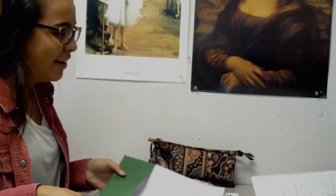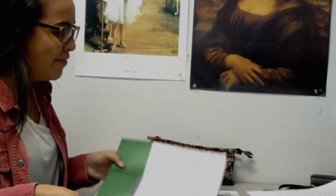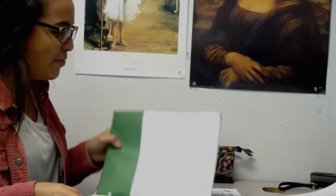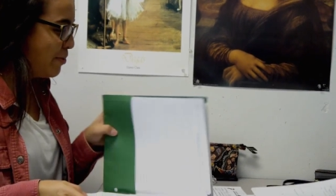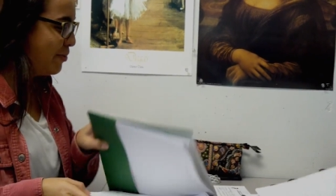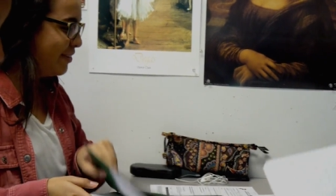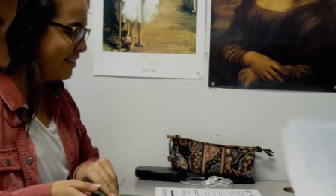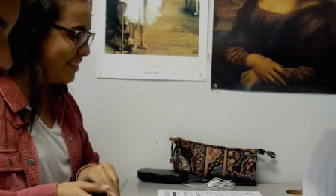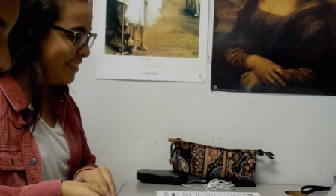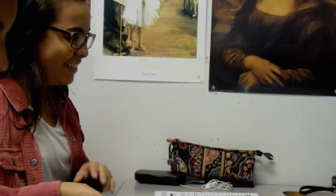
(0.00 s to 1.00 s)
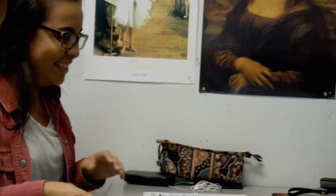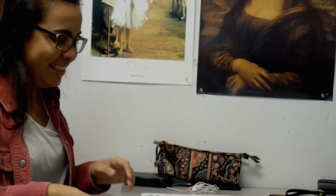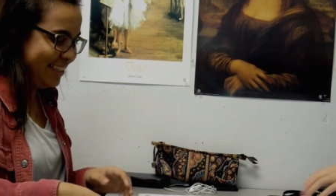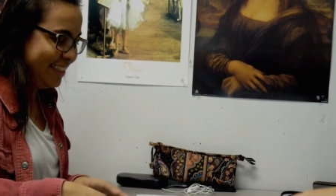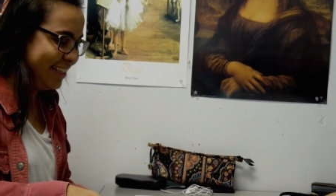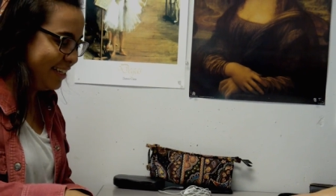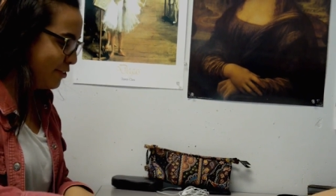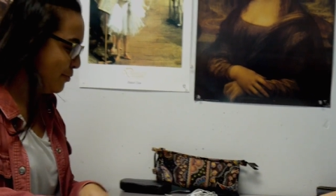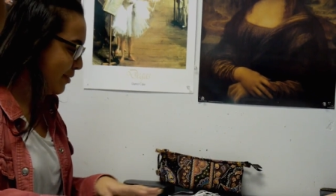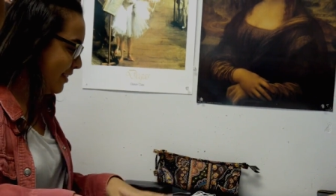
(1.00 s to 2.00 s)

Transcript: Zaida, a girl who makes it